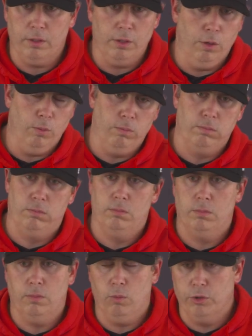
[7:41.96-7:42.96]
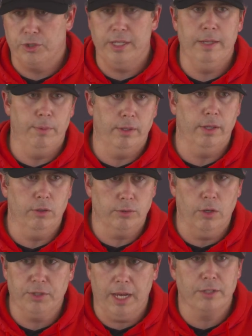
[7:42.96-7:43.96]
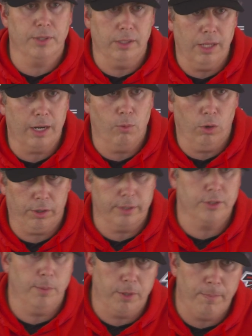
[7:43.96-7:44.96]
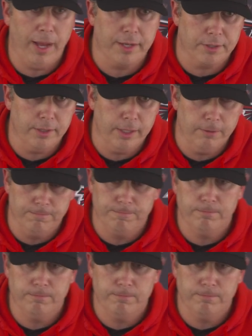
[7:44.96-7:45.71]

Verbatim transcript: we'll see. But those guys will get a lot of work in some capacity